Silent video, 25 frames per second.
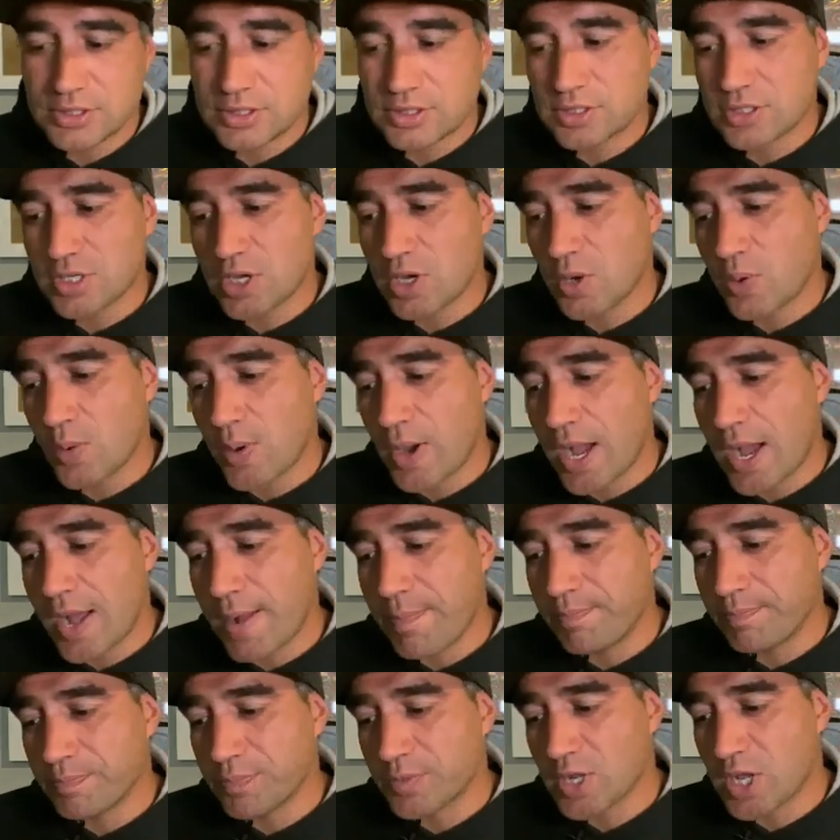
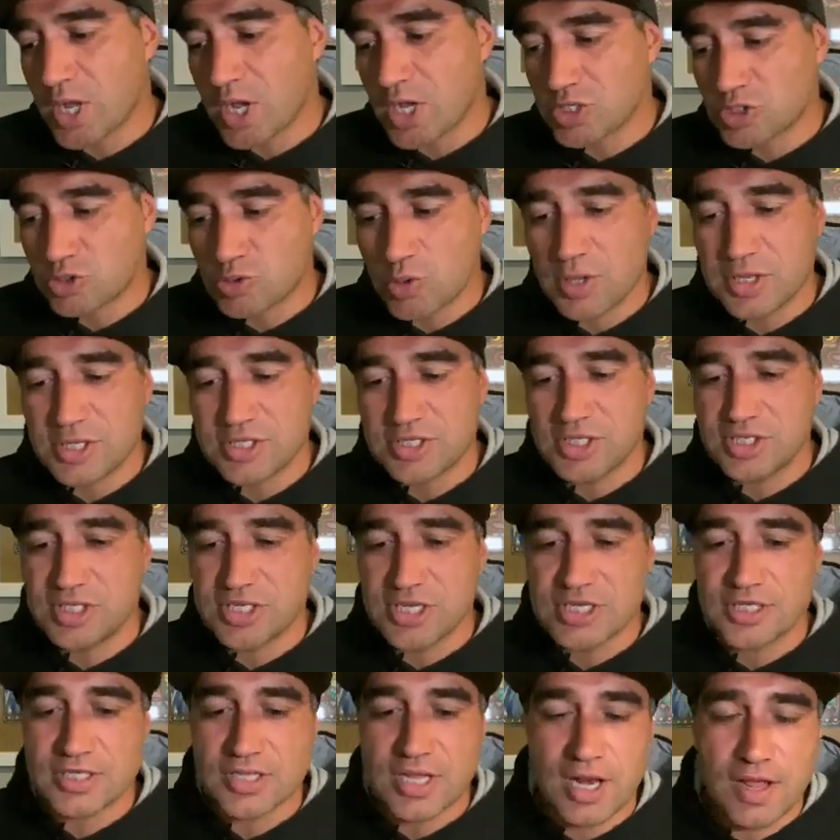So I strongly
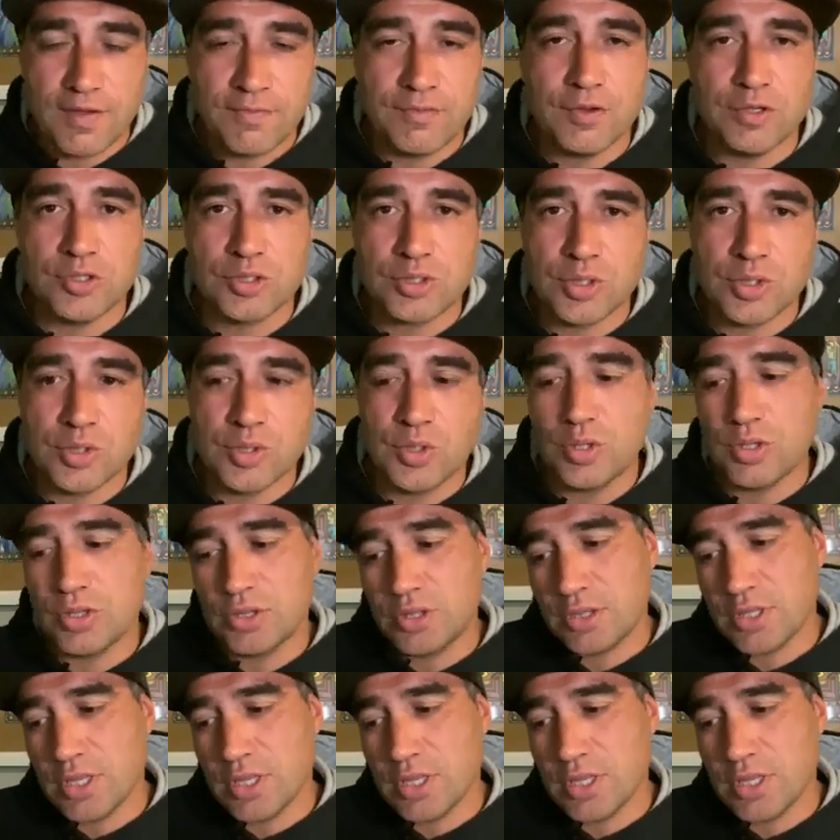suggest that if you do,